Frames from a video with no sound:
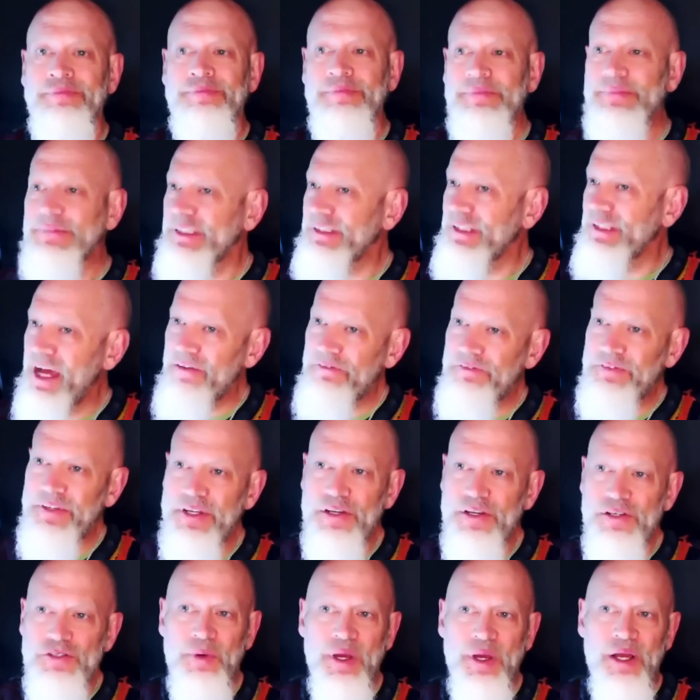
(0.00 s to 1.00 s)
did not
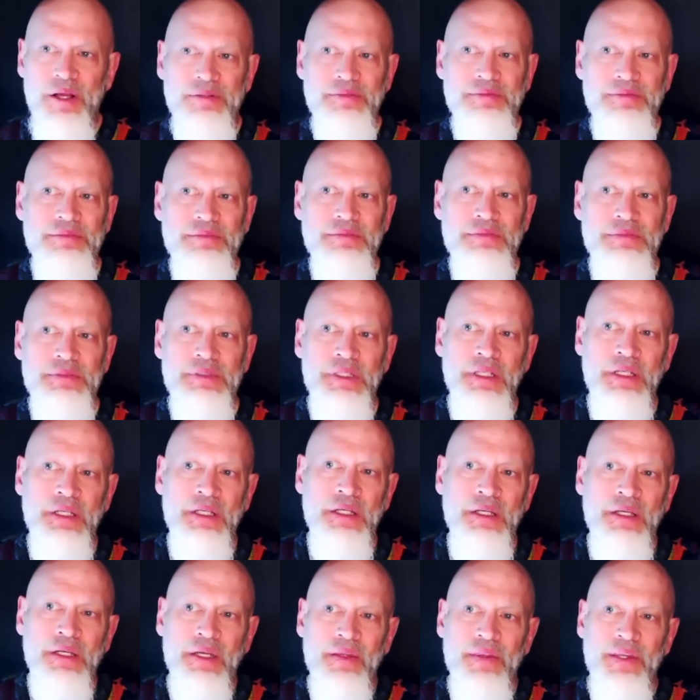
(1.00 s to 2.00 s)
finish well.
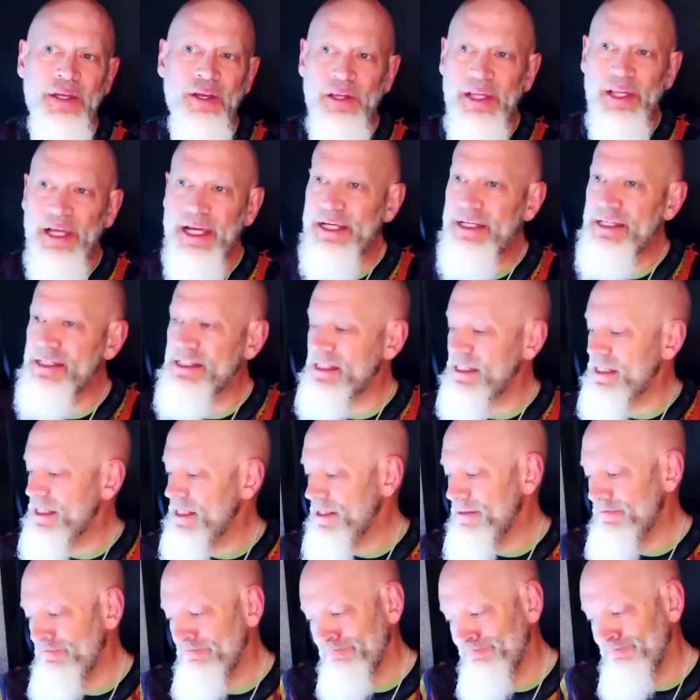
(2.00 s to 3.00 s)
Their
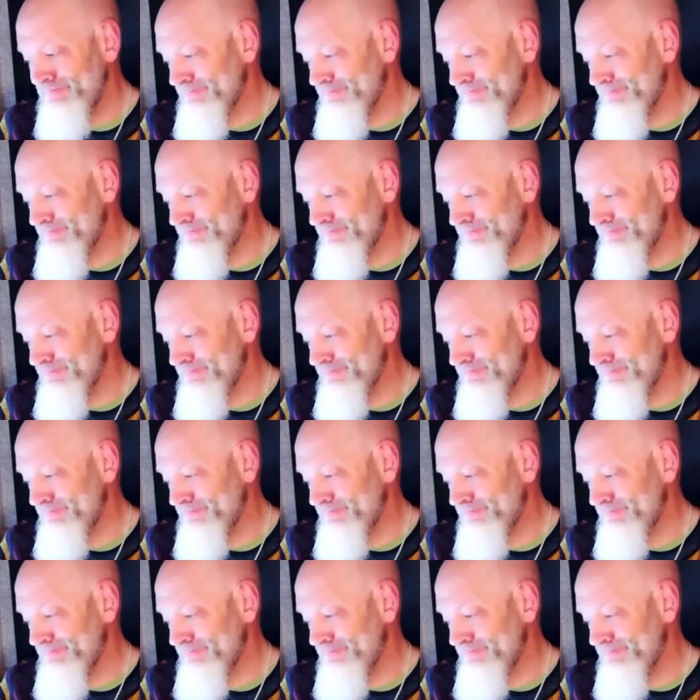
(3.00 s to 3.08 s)
legacy